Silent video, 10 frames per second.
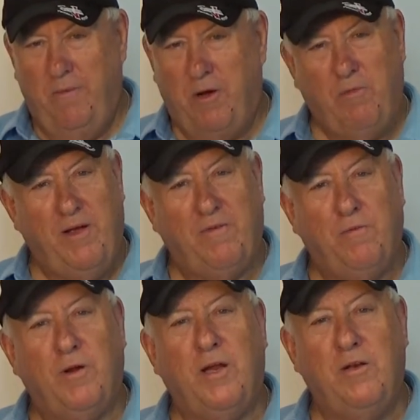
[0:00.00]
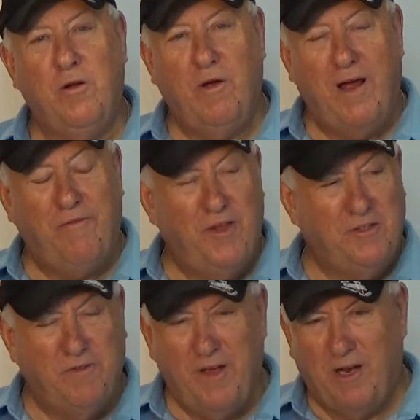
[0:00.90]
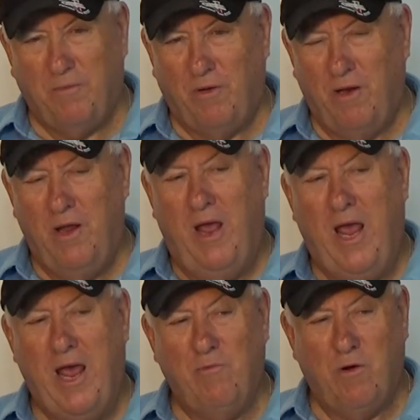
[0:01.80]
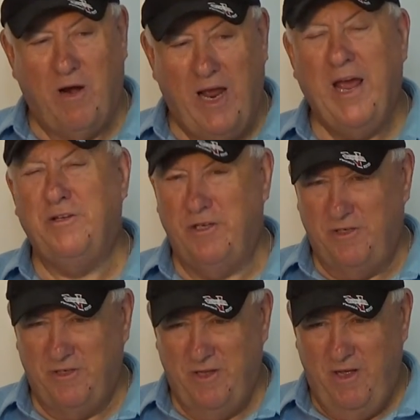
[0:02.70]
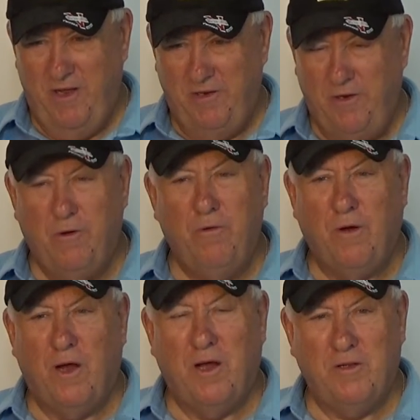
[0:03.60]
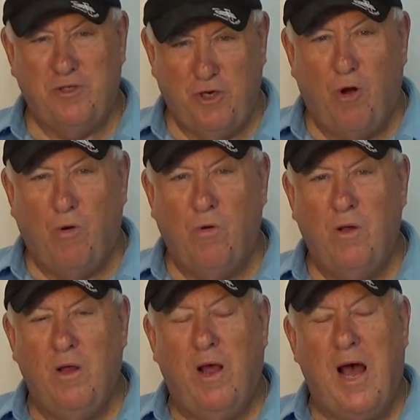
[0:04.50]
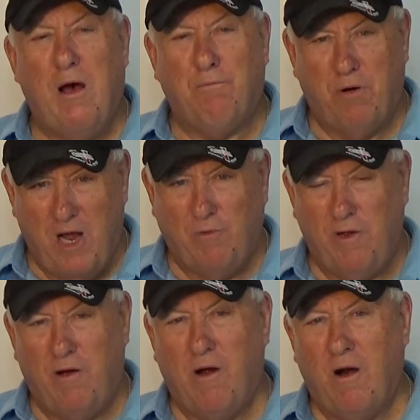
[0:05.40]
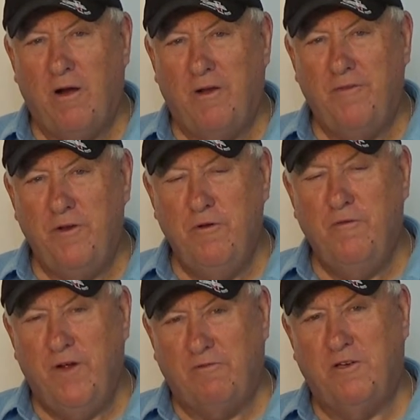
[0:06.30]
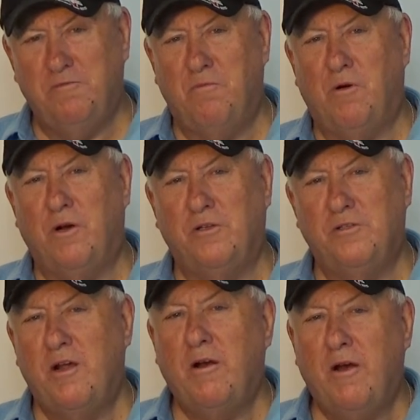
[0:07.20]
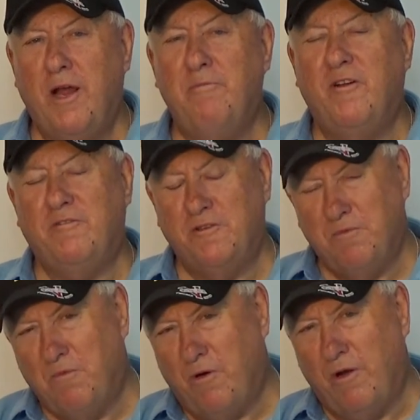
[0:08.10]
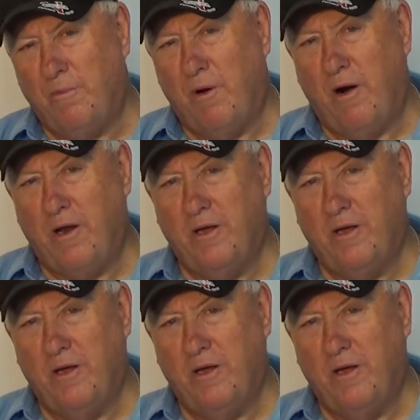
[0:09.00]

But we, have, we do have things available, and we're anxious to uh, show how proud we are of the new Veterans Memorial Center and Veterans Memorial Park.